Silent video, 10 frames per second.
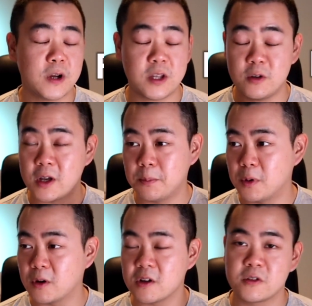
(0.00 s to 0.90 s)
you can
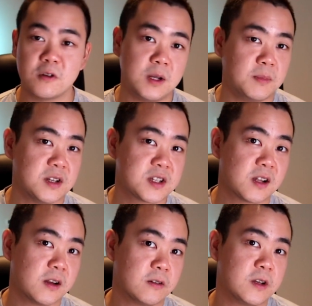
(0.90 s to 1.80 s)
book a 30-minute
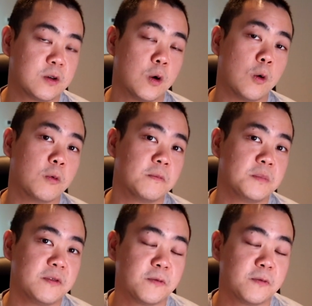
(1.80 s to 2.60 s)
clarity call with me